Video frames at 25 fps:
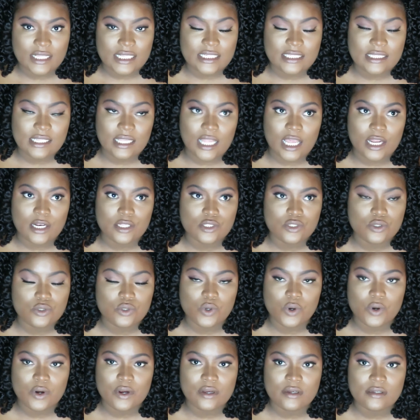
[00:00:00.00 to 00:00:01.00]
There's a lot of
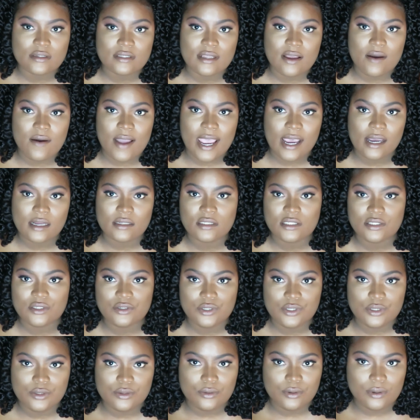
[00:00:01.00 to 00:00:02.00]
tutorials on how to
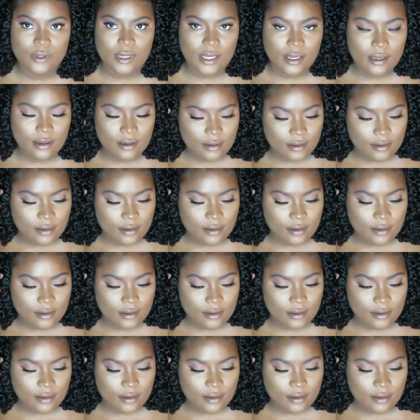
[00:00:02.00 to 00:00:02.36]
do